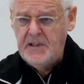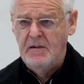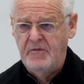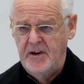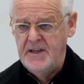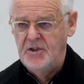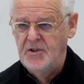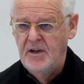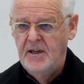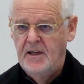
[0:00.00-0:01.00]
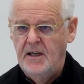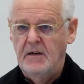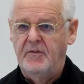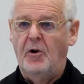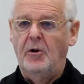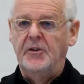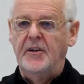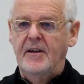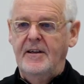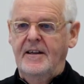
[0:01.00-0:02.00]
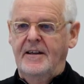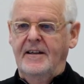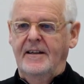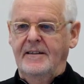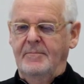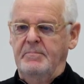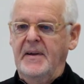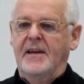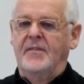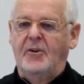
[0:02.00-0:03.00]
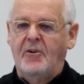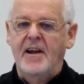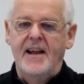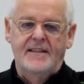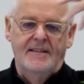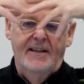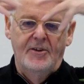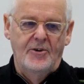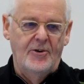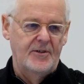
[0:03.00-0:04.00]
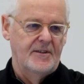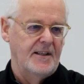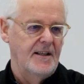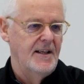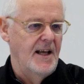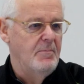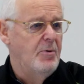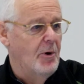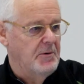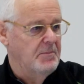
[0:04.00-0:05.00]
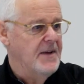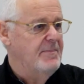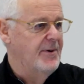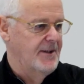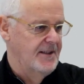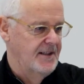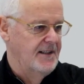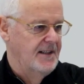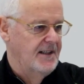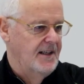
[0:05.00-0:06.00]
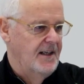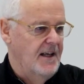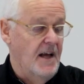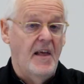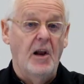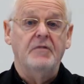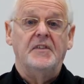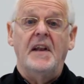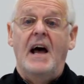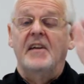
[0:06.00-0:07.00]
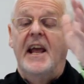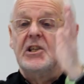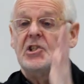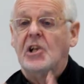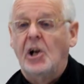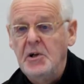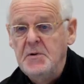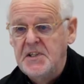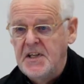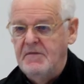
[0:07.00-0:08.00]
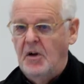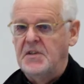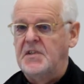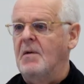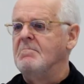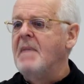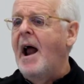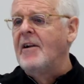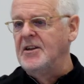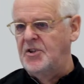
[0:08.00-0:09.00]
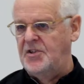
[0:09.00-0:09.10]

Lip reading: coverage of all the big and the great, you know, important people. And they'll often have an exclusive on some marriage